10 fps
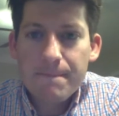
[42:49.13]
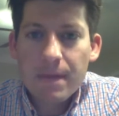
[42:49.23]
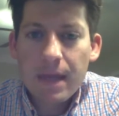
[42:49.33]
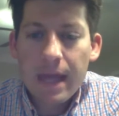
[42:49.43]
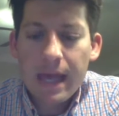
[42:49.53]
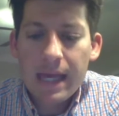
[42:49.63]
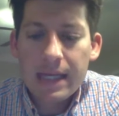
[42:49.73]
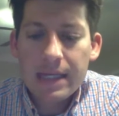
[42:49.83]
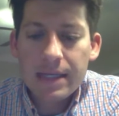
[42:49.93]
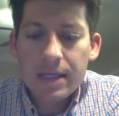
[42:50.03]

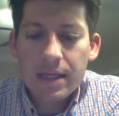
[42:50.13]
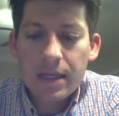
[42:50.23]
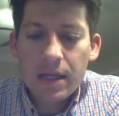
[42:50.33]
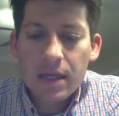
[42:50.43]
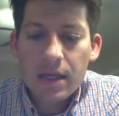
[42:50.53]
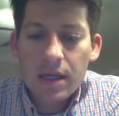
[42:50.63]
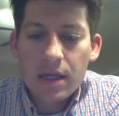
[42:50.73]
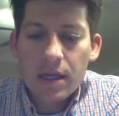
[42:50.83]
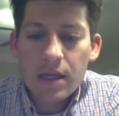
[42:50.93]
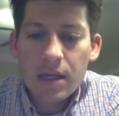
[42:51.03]
And
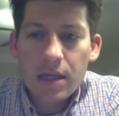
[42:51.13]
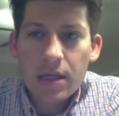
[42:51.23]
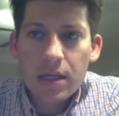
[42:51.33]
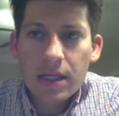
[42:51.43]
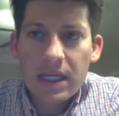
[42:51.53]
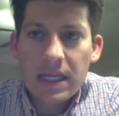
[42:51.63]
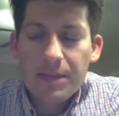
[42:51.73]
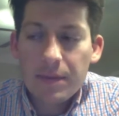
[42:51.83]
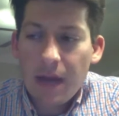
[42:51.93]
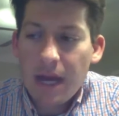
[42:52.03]

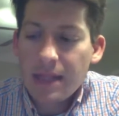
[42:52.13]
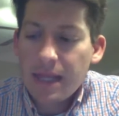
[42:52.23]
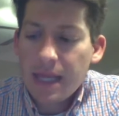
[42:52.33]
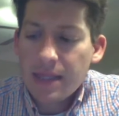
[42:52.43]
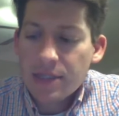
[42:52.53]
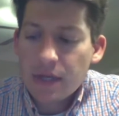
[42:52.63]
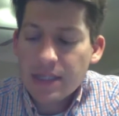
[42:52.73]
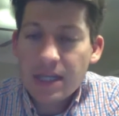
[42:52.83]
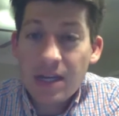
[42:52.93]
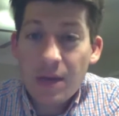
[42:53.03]
keep in mind that the
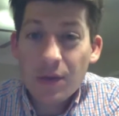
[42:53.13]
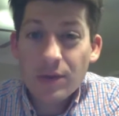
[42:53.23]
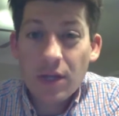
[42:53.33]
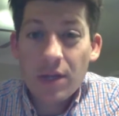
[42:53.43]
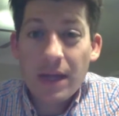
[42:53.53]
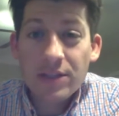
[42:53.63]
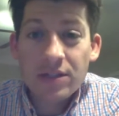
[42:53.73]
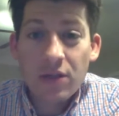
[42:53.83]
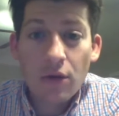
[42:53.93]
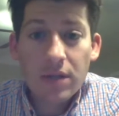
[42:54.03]
Trans-Saharan network was all about
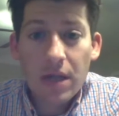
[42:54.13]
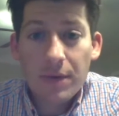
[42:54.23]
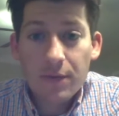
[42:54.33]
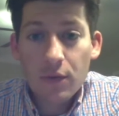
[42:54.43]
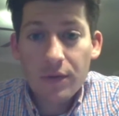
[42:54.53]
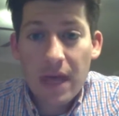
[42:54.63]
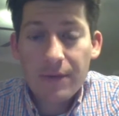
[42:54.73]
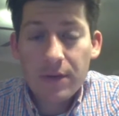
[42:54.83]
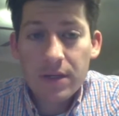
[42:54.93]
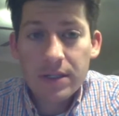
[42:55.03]
salt coming from North
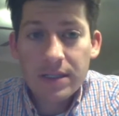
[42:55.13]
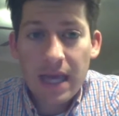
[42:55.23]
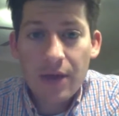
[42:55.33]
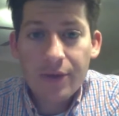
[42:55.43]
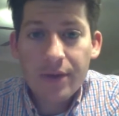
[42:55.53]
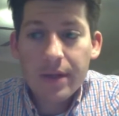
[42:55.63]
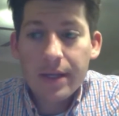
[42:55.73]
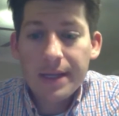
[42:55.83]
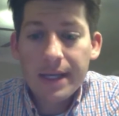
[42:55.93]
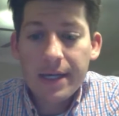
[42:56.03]
Africa south,
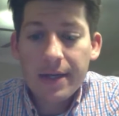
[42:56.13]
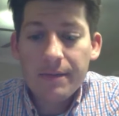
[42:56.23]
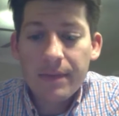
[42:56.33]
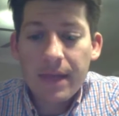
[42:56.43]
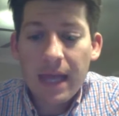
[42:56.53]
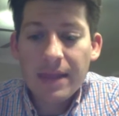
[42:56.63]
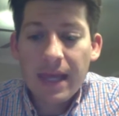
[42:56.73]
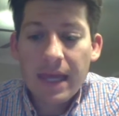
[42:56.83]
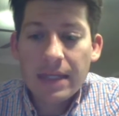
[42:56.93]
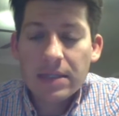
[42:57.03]
and
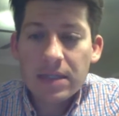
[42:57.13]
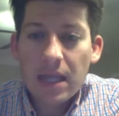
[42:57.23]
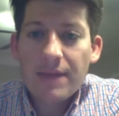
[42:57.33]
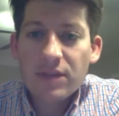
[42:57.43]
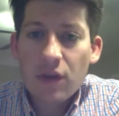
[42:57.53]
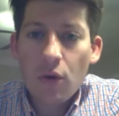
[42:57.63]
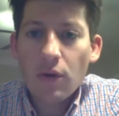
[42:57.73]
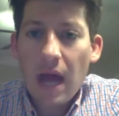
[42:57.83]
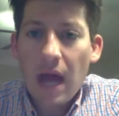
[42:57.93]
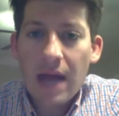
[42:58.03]
then slaves, gold,
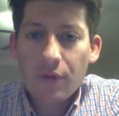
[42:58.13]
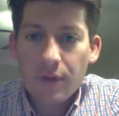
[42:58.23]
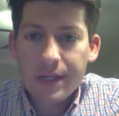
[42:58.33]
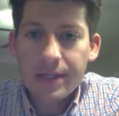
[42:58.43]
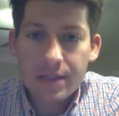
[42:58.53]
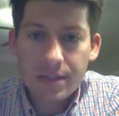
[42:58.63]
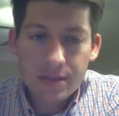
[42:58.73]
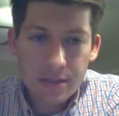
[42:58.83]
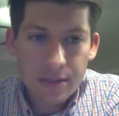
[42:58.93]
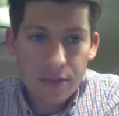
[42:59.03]
ivory,
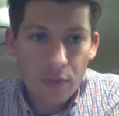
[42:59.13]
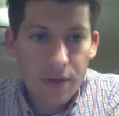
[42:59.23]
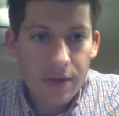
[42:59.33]
north.